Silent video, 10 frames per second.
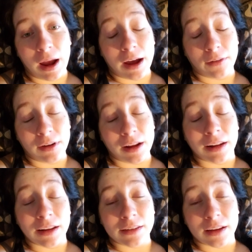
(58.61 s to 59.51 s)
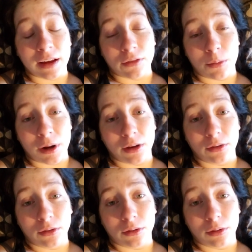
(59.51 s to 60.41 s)
have it unless I have a
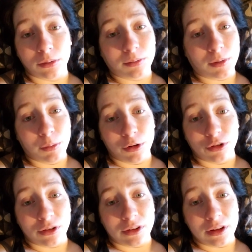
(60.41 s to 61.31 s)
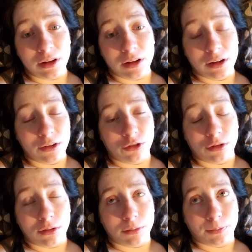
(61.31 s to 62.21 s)
medical emergency
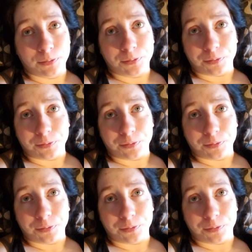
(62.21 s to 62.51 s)
condition.